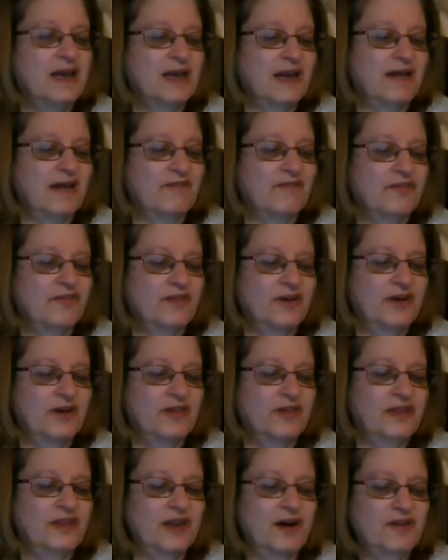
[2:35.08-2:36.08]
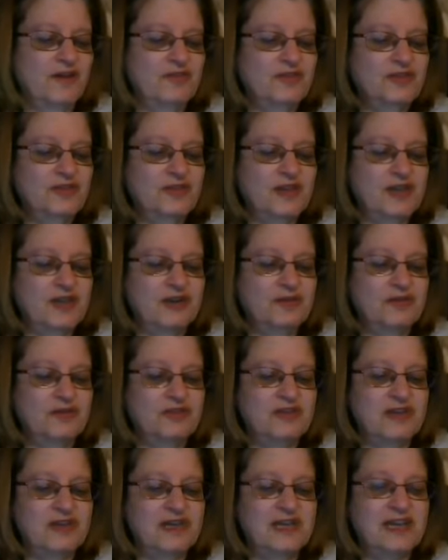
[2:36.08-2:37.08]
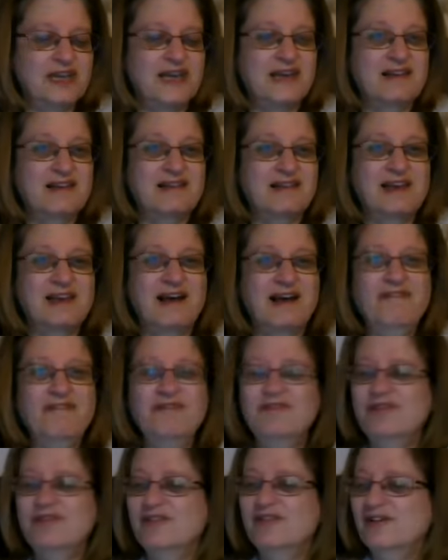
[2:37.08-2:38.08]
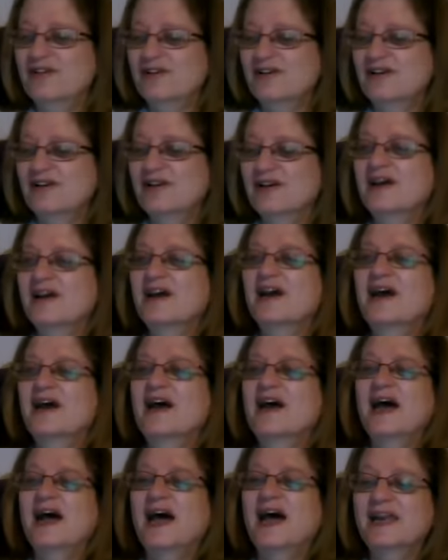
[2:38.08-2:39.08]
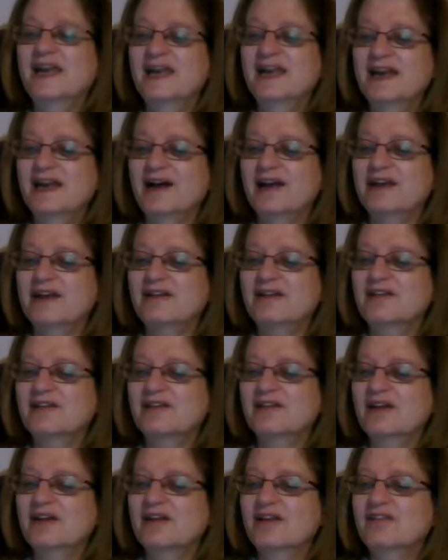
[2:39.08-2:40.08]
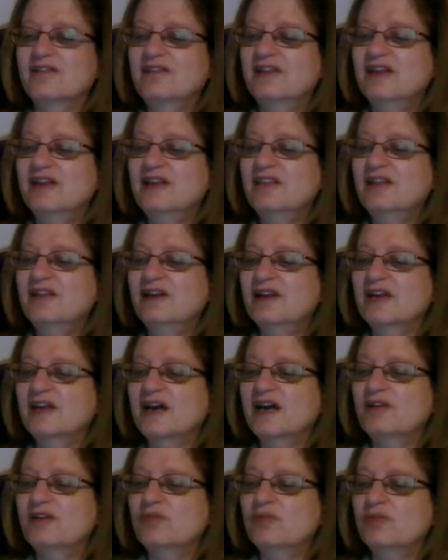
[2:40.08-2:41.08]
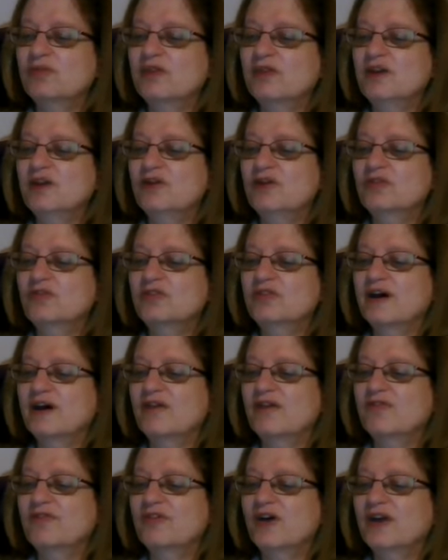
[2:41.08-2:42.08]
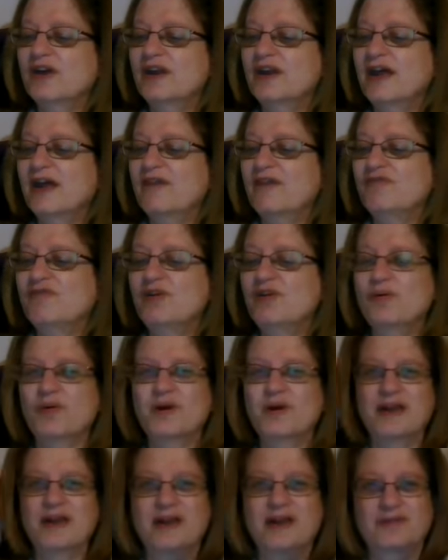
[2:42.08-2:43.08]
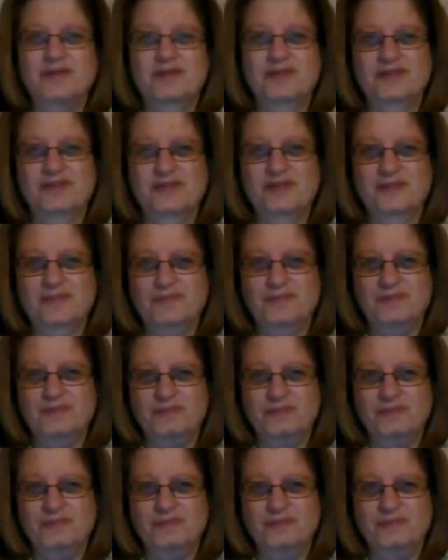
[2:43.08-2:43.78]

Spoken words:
Love. The answer that you're seeking is love and light. See the light within yourself and everyone else.